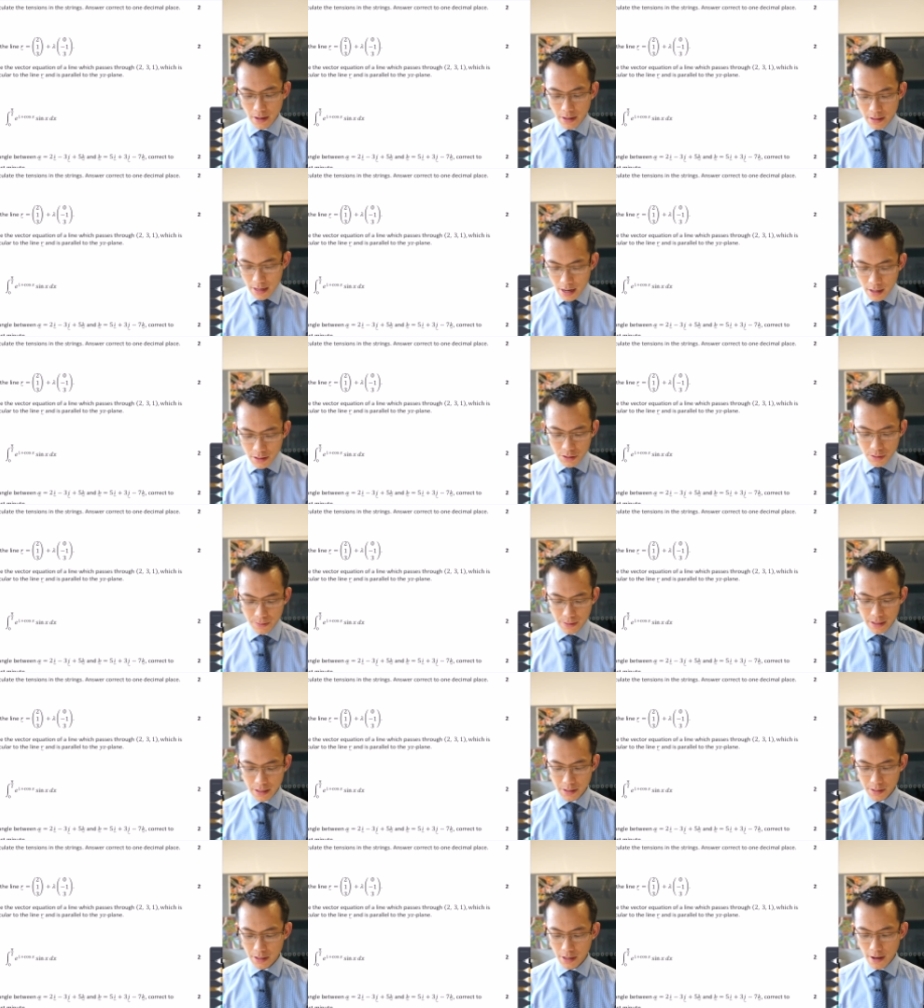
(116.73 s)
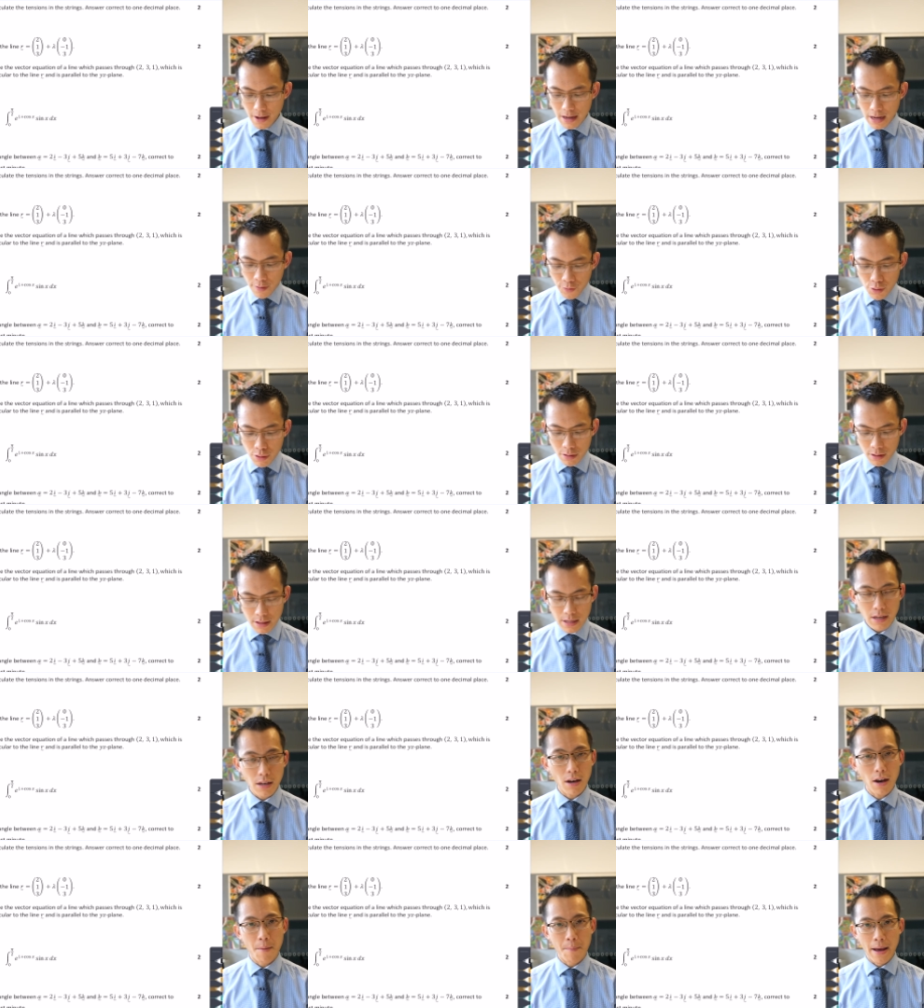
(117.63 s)
And the answer is, if you
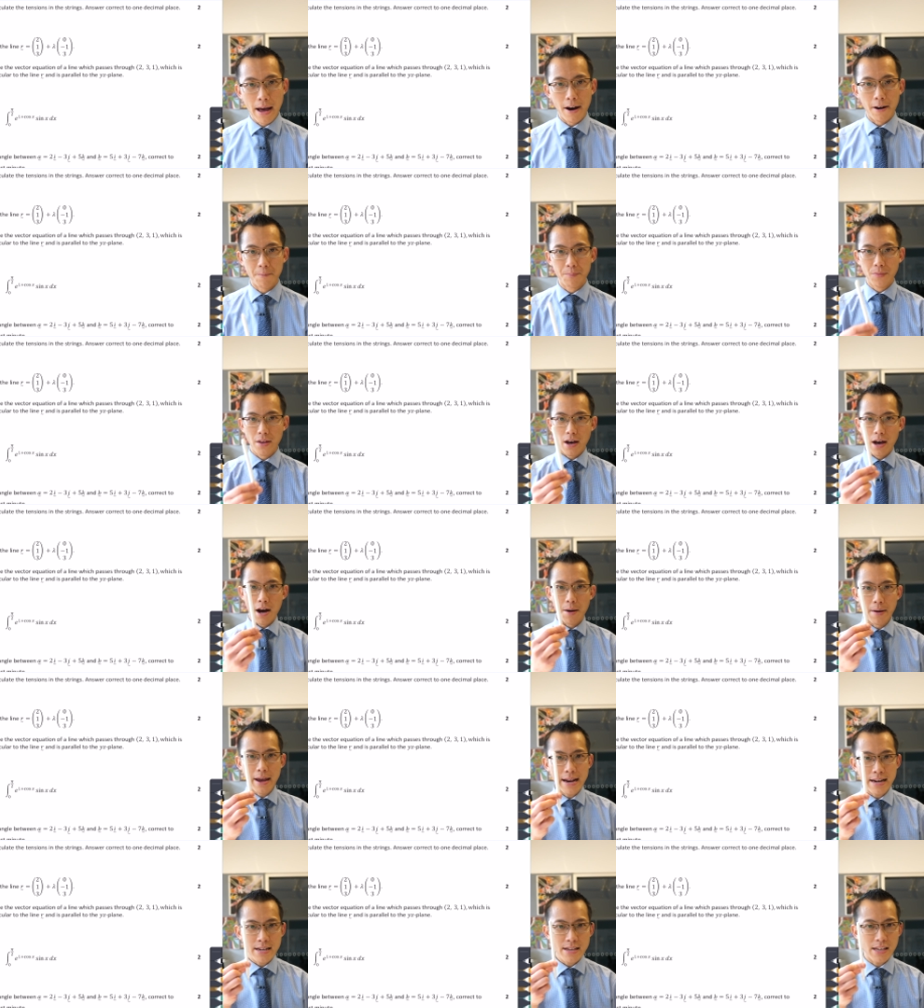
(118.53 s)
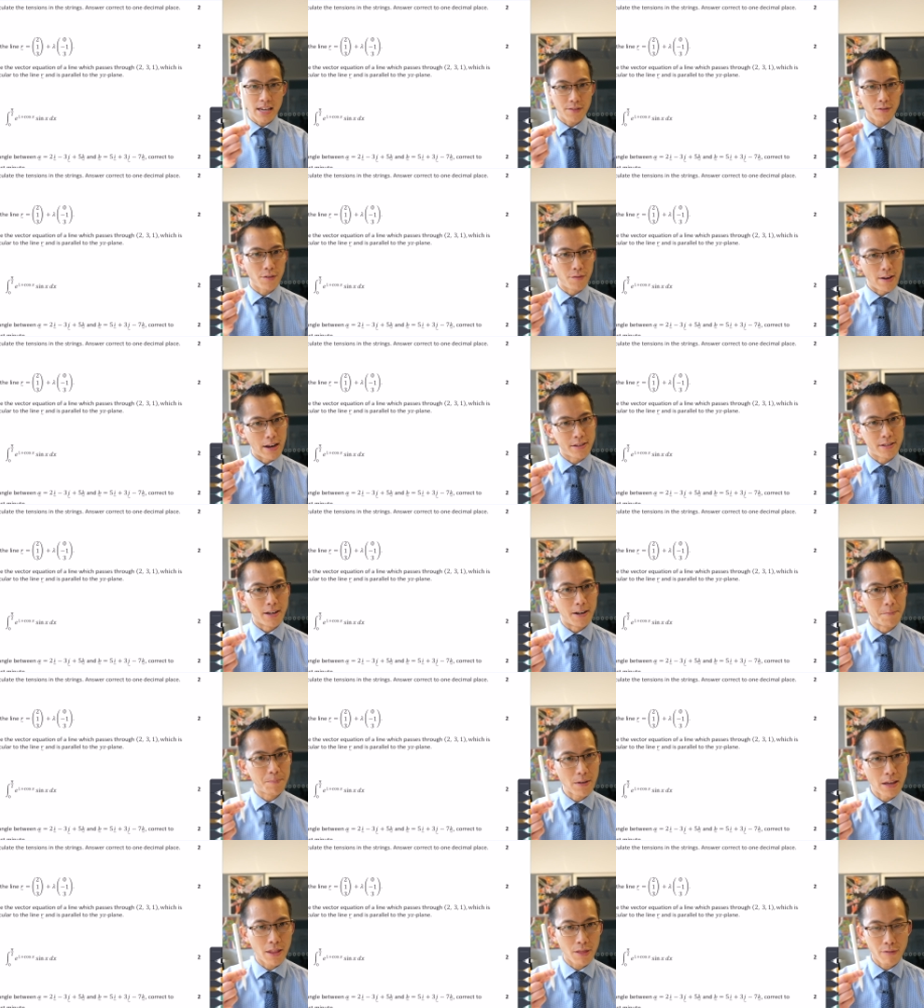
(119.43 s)
think about um, any given vector
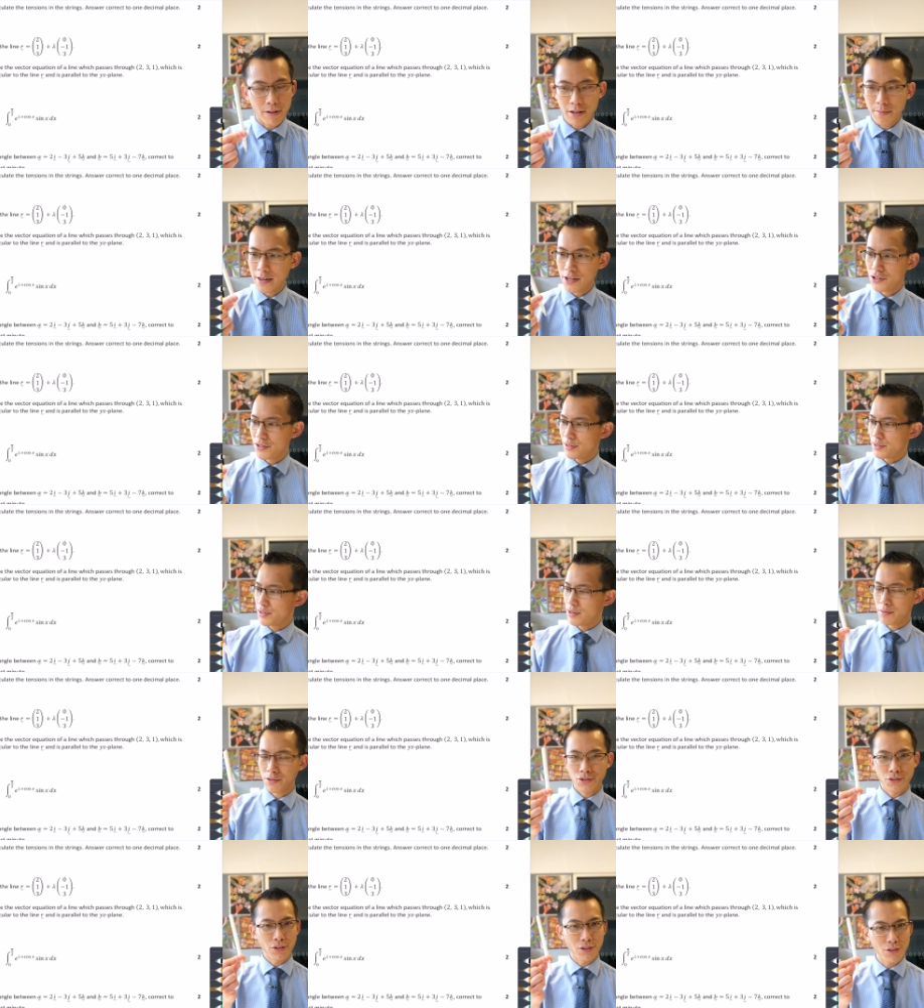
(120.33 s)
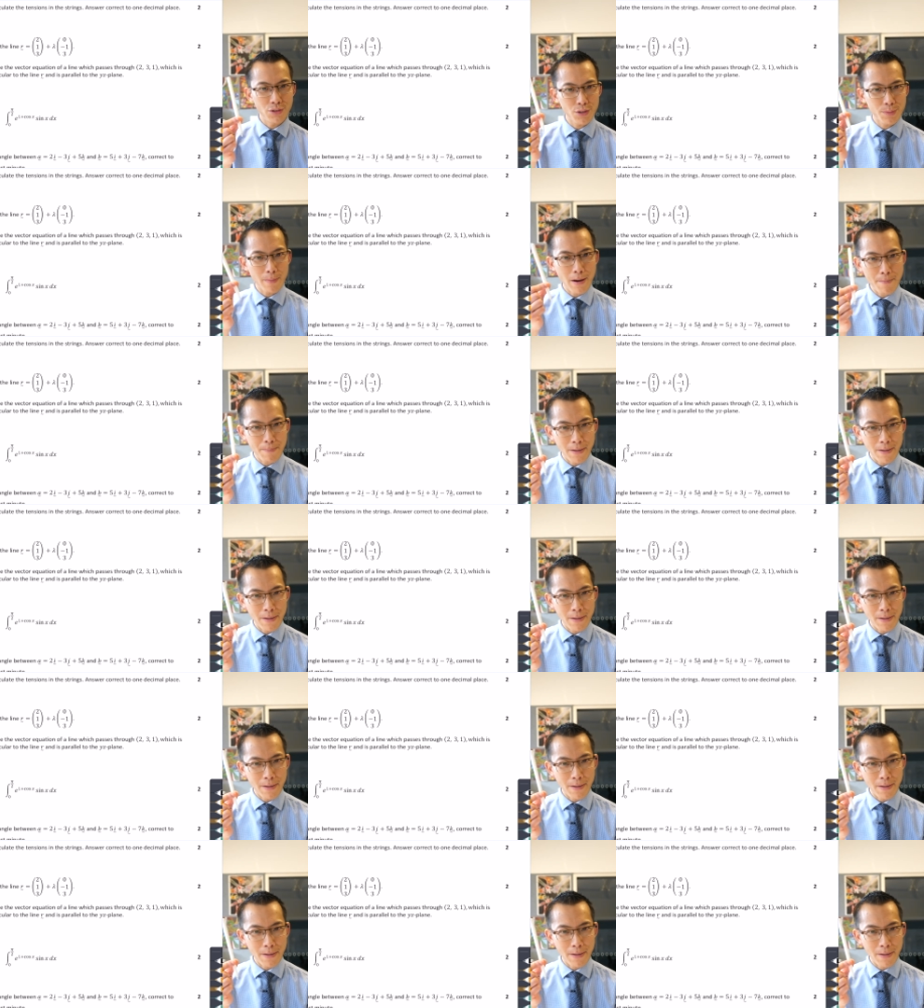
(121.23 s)
in three dimensions, so I'm just going to use my